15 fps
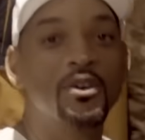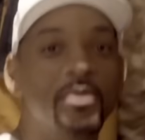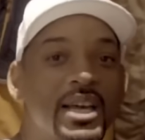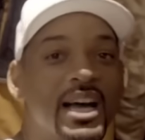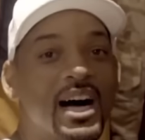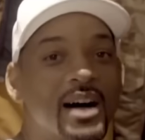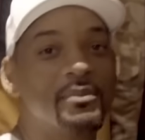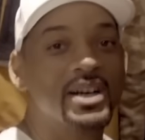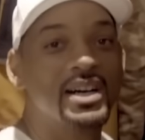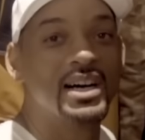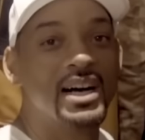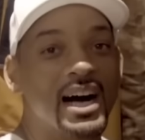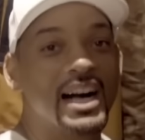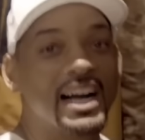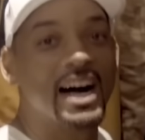get any
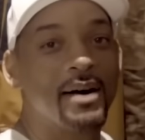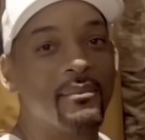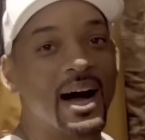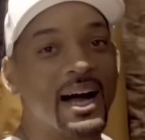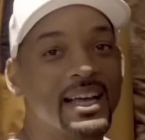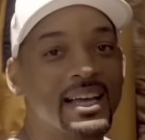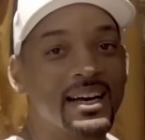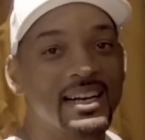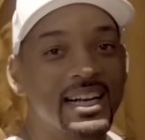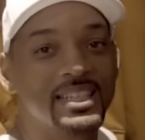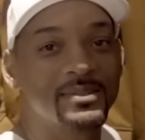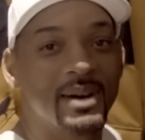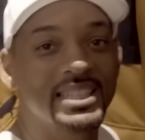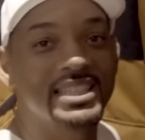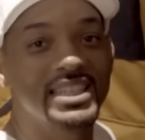messier and
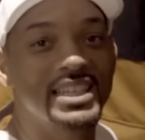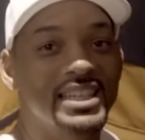embarrassing for